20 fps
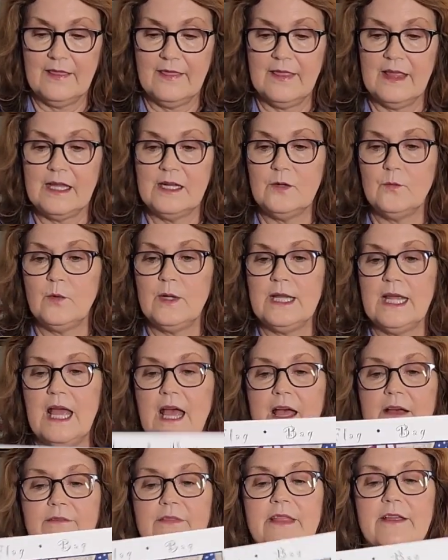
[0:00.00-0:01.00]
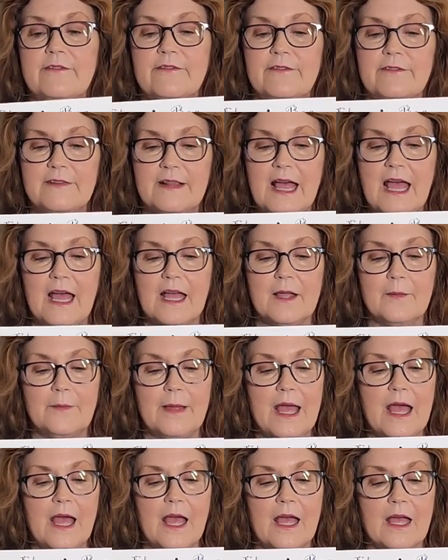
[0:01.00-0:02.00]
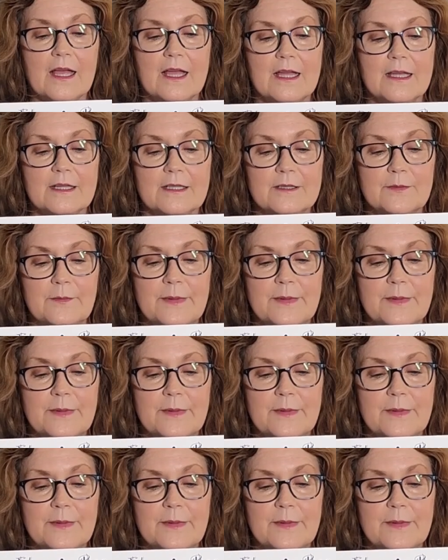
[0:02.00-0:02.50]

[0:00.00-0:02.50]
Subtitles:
Then we have the flag bag,